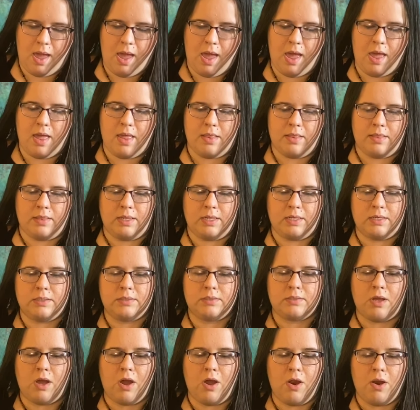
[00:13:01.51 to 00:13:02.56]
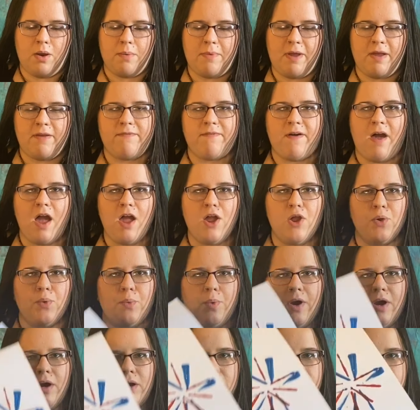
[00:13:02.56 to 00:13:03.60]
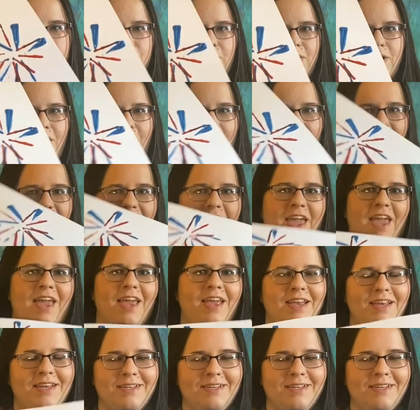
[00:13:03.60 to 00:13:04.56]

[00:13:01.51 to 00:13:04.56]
And these are my fireworks. What do y'all think?